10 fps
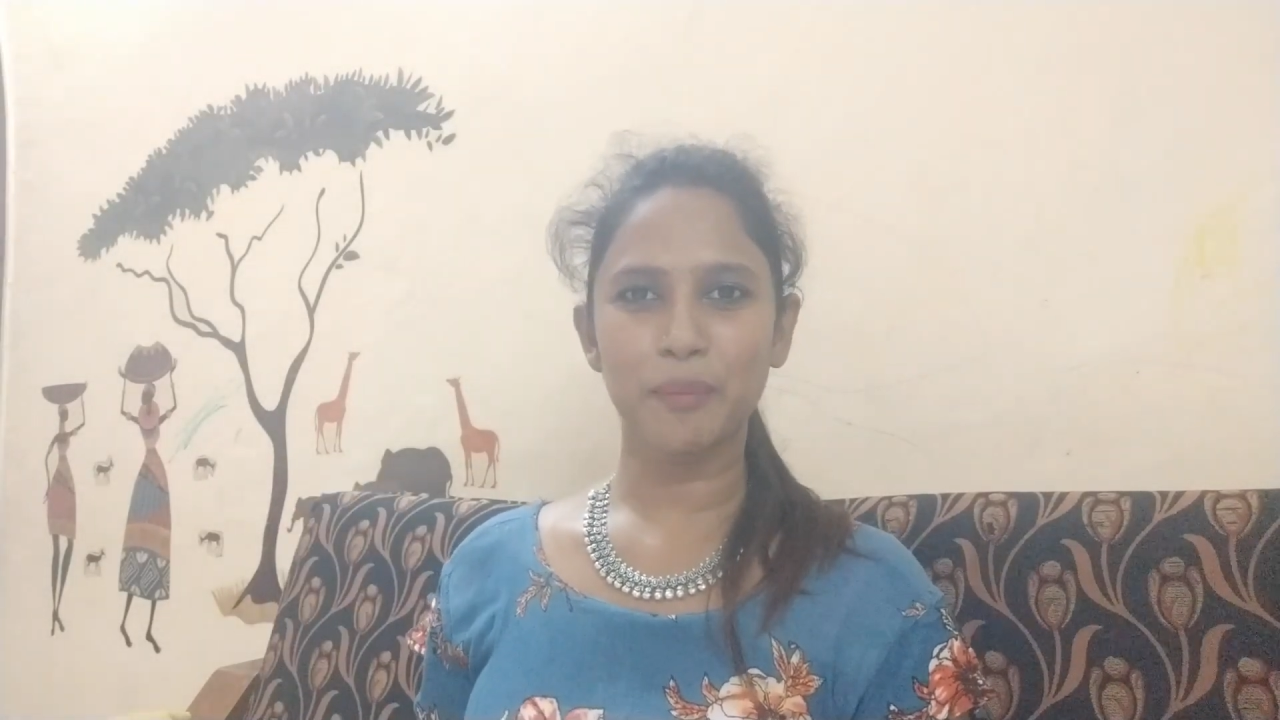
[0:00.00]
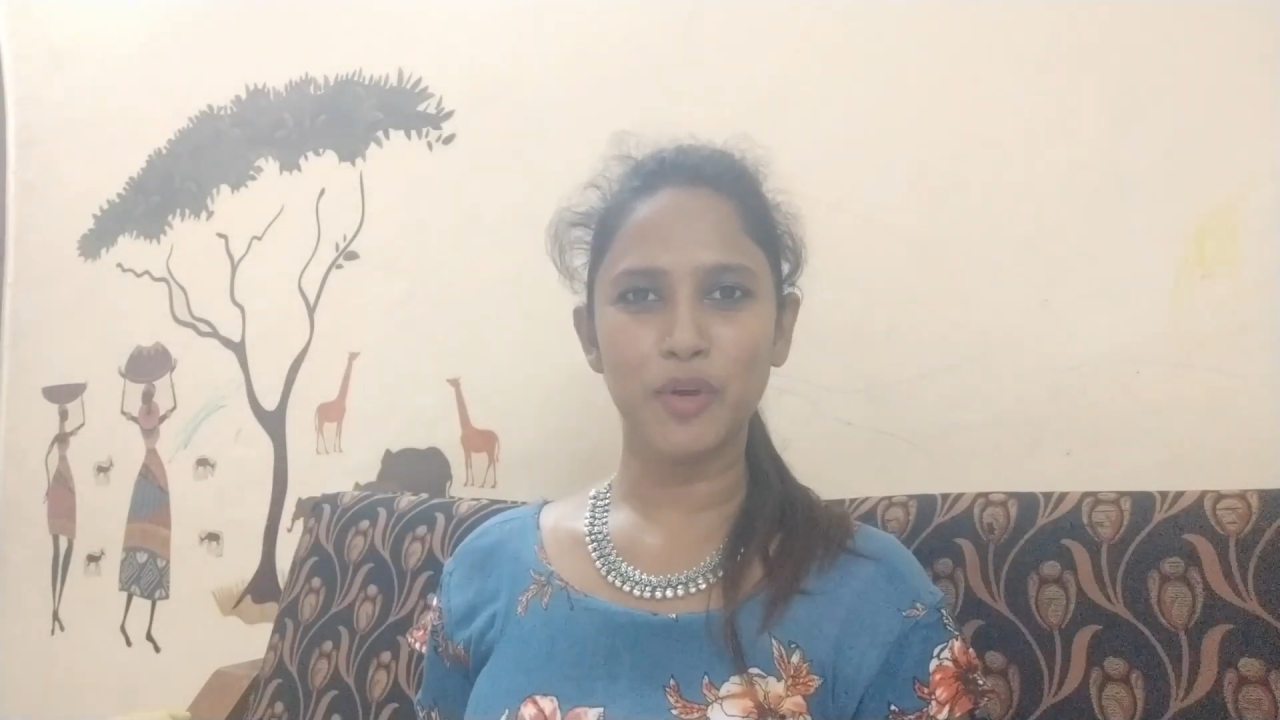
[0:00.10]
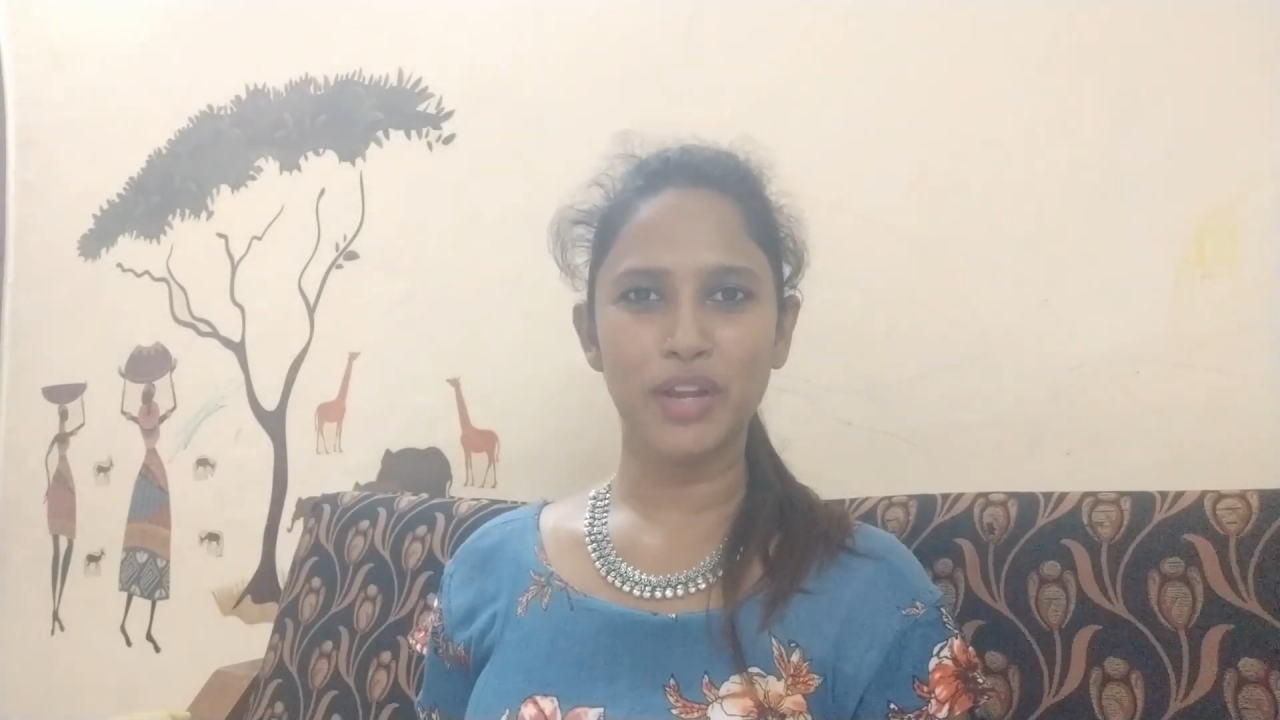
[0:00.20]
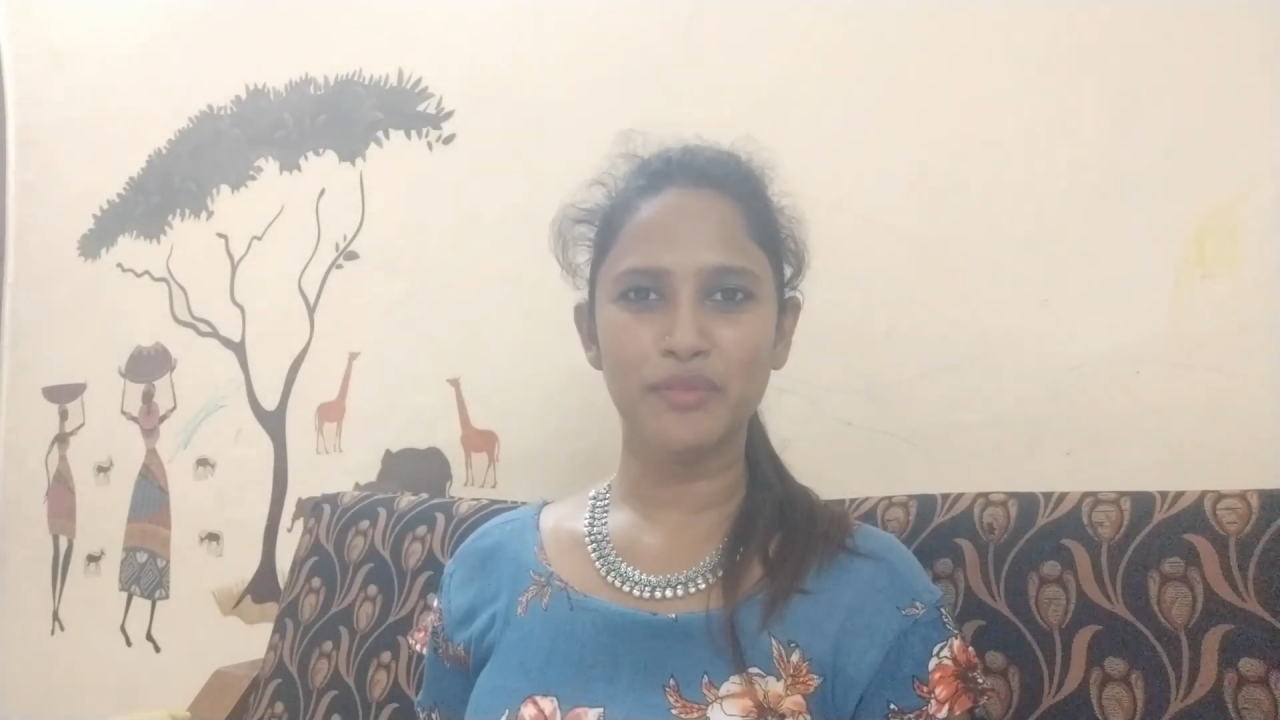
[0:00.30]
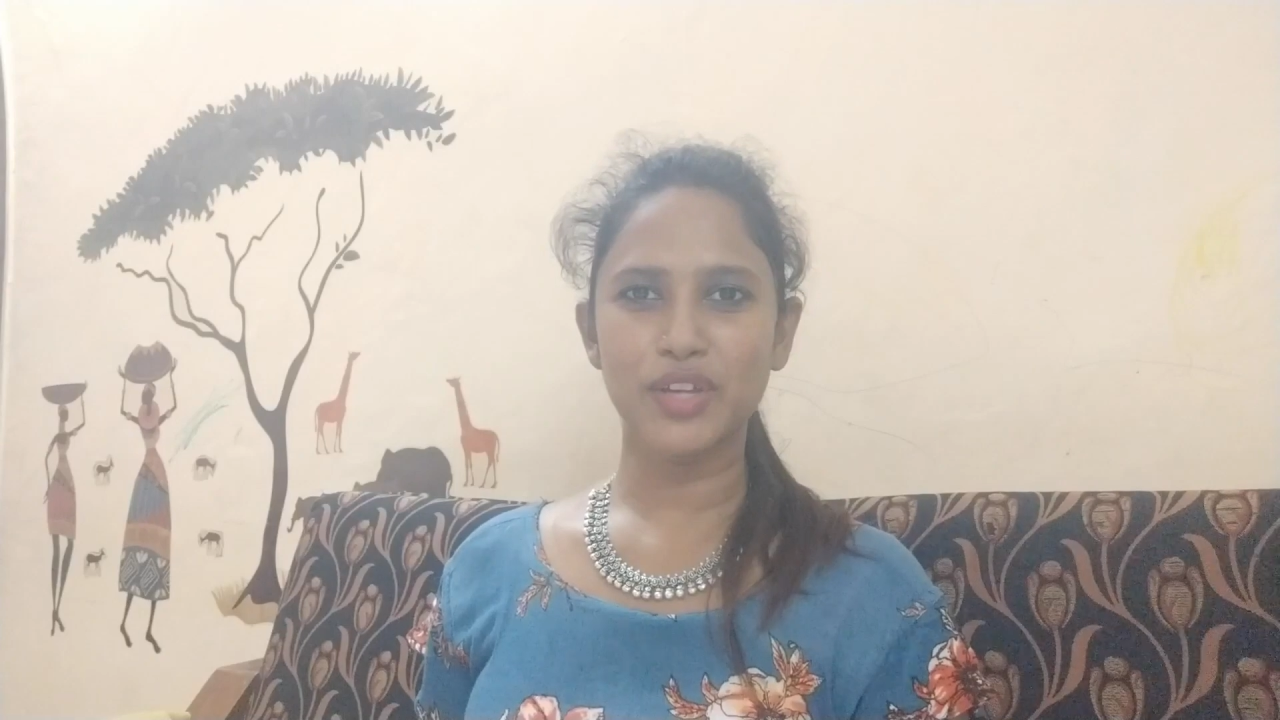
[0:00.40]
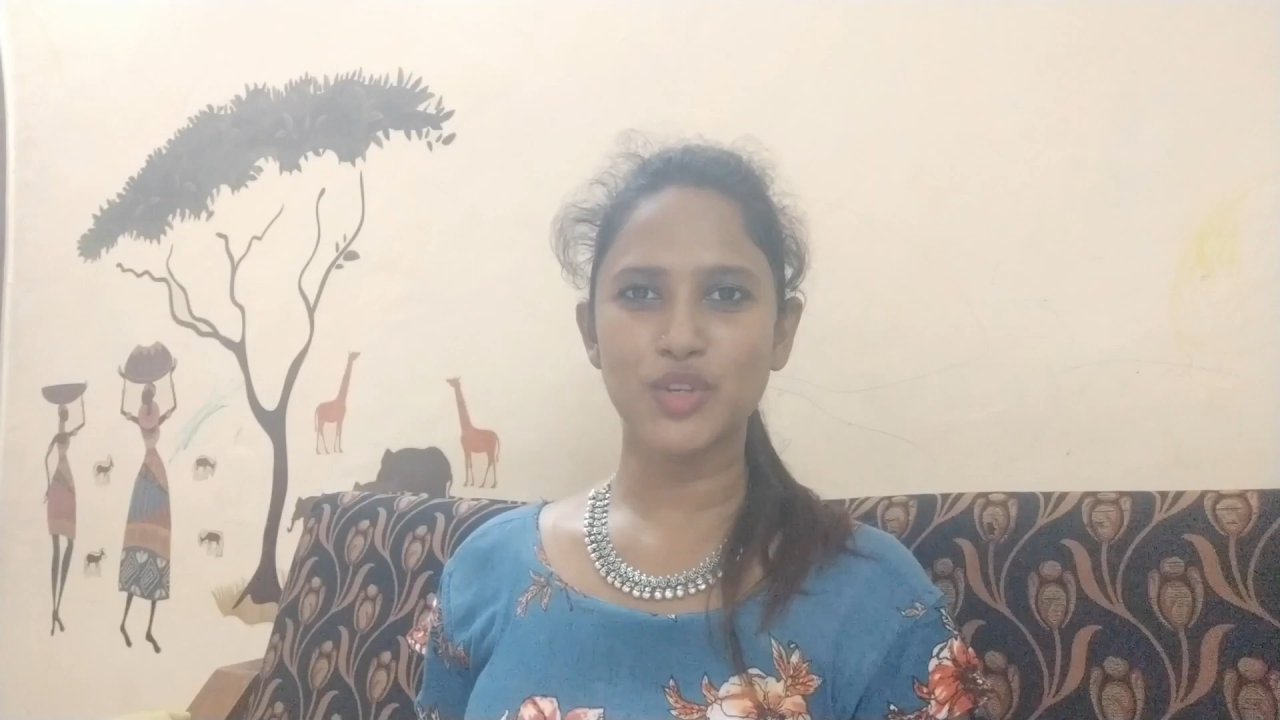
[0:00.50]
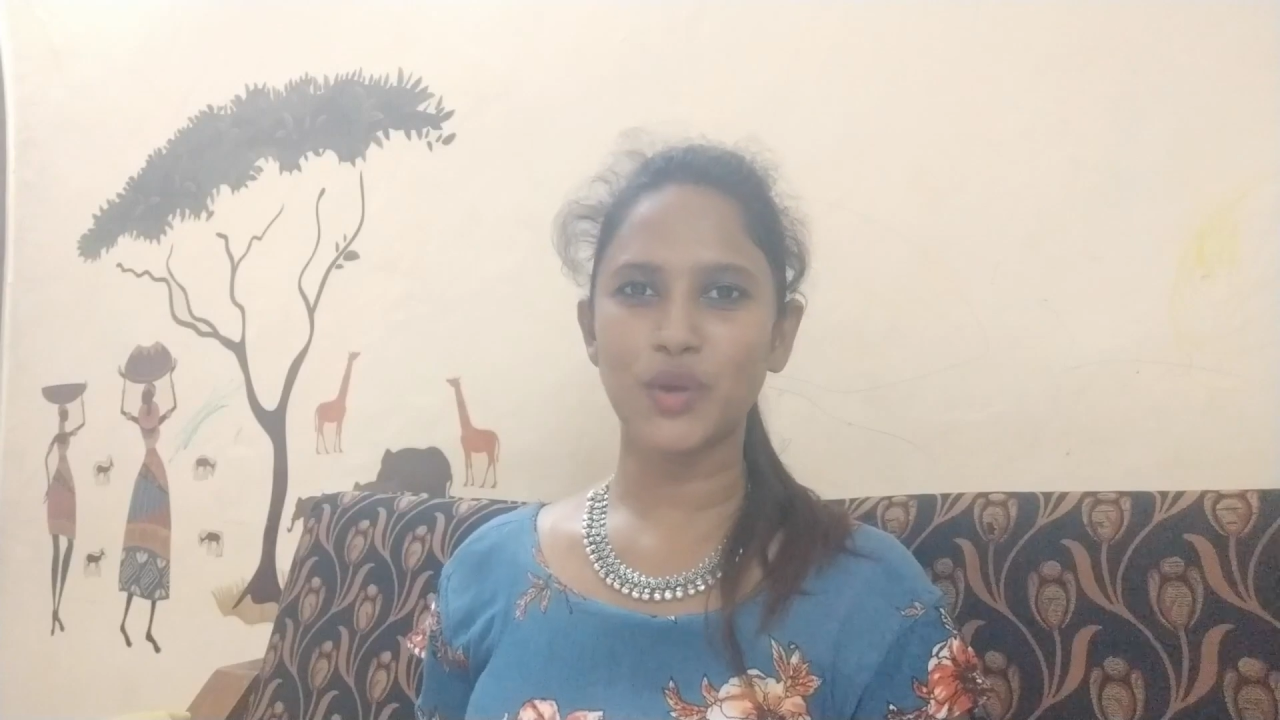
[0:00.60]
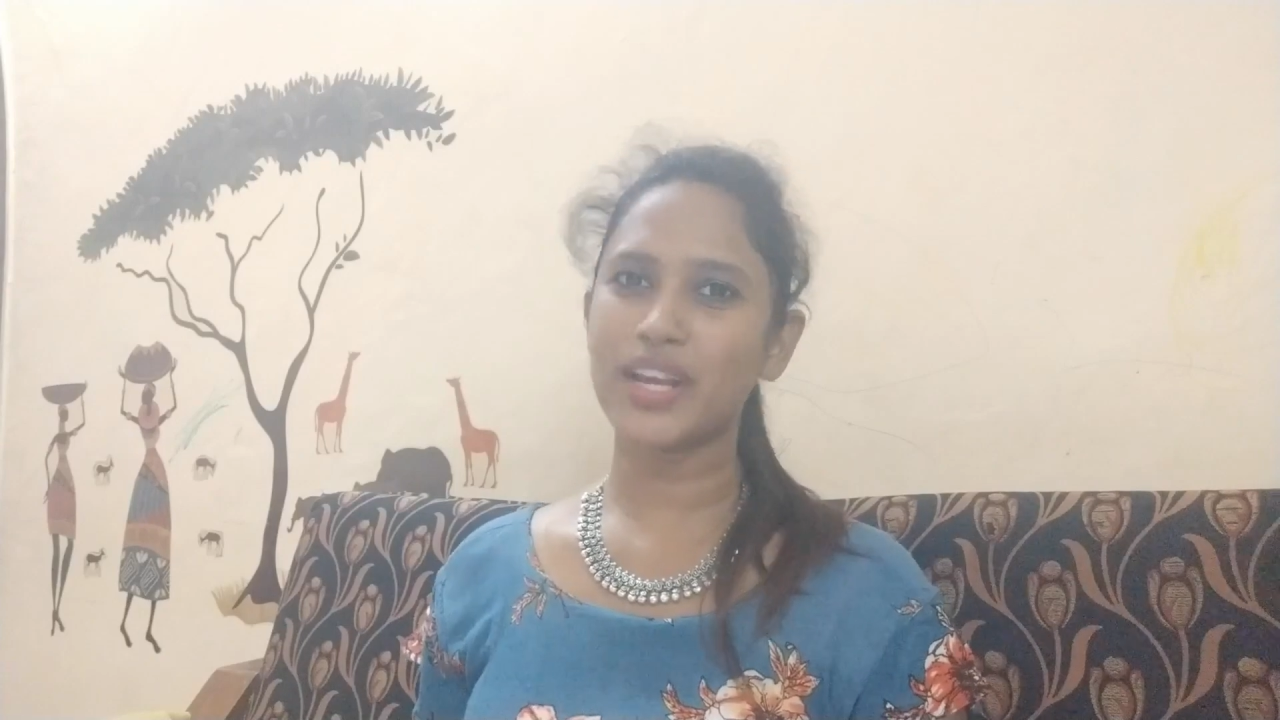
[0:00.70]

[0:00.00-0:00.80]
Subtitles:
upload a video,